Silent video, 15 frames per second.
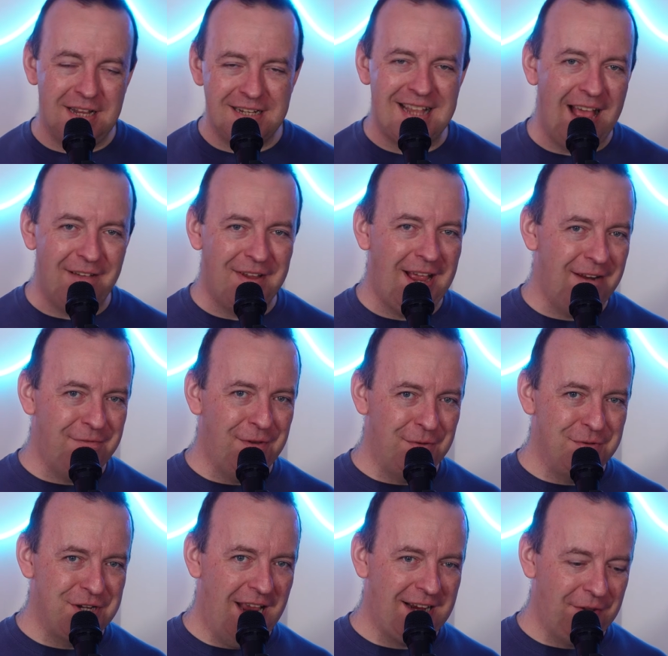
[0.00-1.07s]
nice to have a
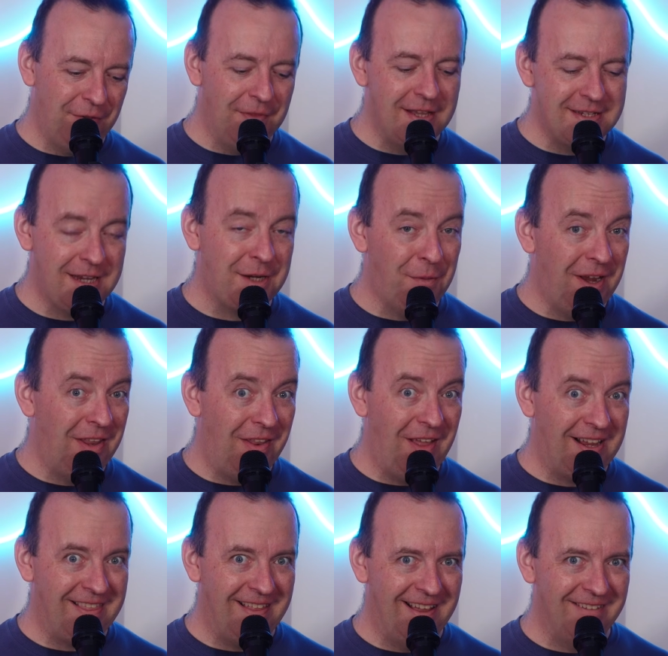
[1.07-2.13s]
headphone jack on this. I quite
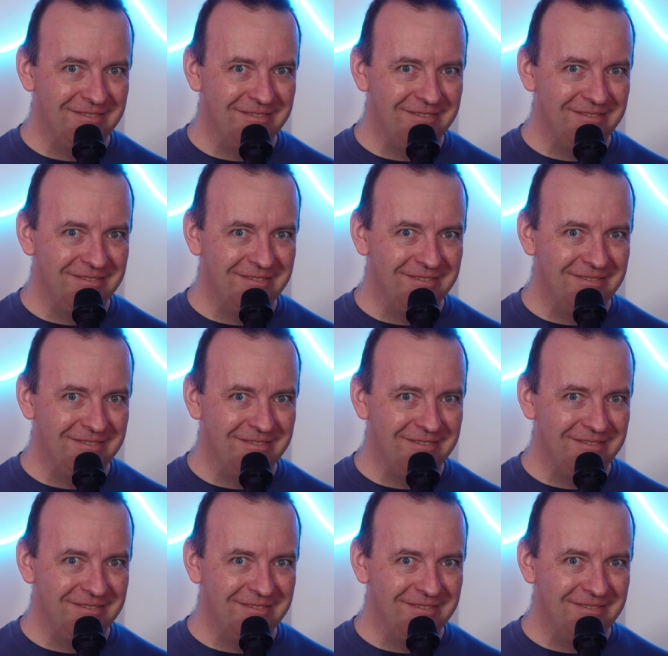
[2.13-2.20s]
like that.